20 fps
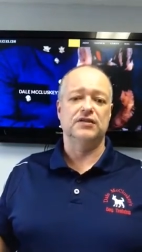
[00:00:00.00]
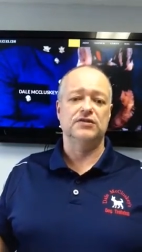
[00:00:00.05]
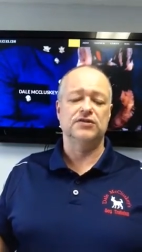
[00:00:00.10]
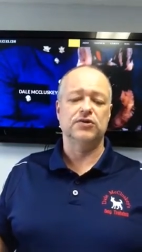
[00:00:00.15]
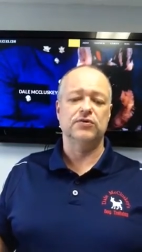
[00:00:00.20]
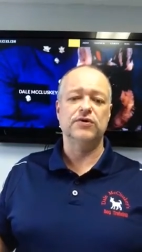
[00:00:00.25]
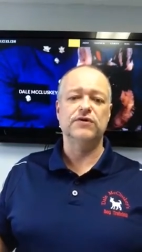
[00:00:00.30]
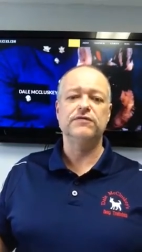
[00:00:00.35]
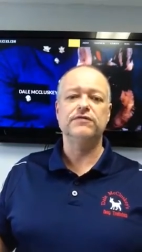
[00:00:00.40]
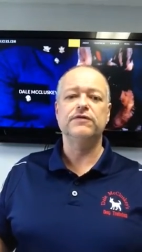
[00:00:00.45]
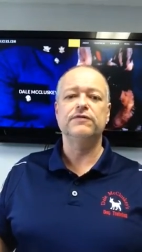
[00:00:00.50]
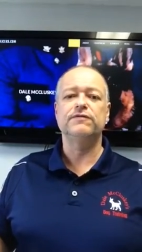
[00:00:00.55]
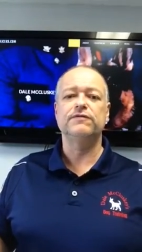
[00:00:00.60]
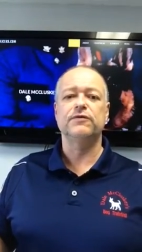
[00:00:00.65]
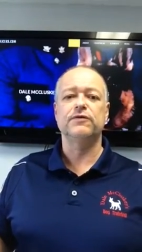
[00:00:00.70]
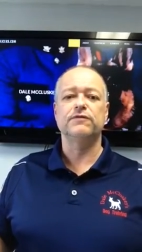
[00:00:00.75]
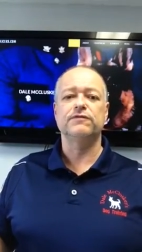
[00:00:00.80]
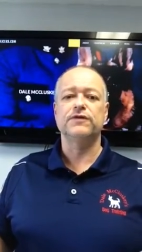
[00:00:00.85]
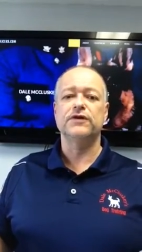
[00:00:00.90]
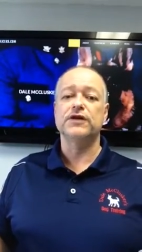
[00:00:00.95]
So even
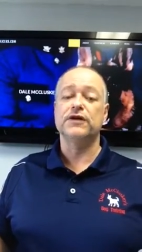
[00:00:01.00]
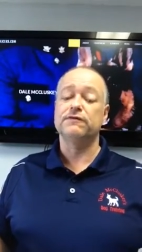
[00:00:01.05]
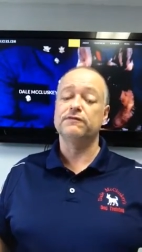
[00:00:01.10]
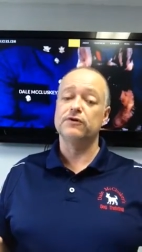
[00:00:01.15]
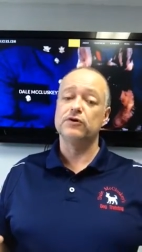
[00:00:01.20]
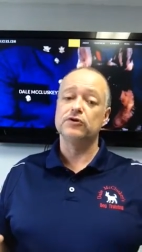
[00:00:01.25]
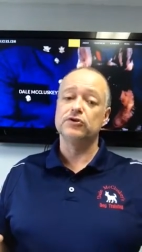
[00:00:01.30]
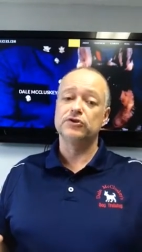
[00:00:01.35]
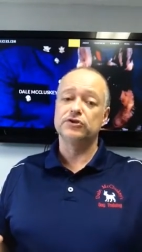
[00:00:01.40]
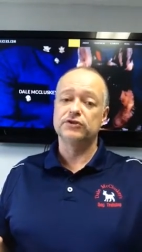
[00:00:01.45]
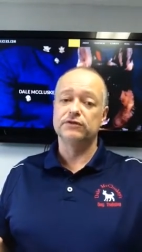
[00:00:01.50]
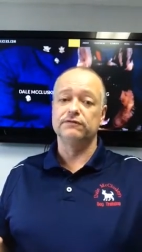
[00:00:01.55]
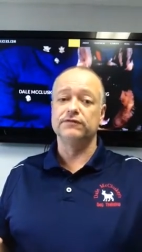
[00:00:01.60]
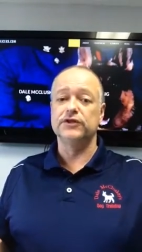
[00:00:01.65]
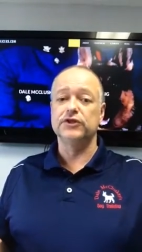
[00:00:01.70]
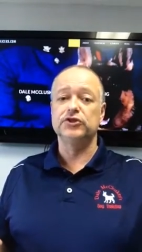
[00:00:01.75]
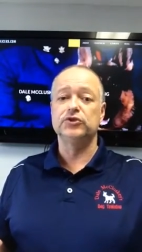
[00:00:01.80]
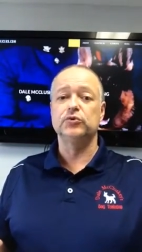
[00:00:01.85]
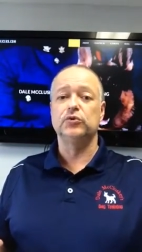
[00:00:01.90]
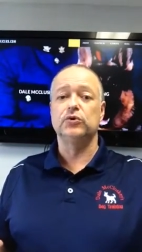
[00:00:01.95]
for at first the
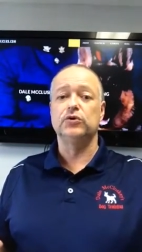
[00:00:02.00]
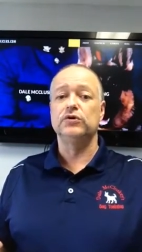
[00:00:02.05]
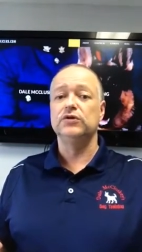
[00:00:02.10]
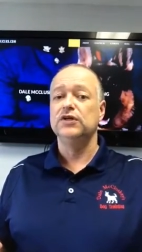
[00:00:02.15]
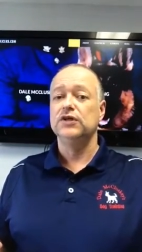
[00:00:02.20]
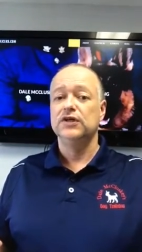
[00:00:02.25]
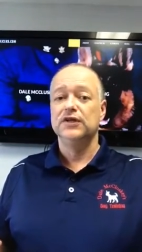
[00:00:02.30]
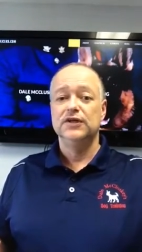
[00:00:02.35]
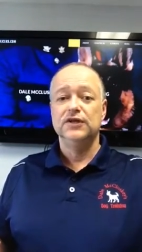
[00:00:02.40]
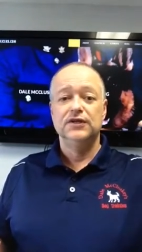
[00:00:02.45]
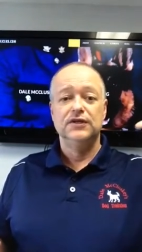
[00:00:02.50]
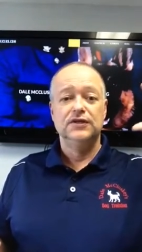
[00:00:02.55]
visual,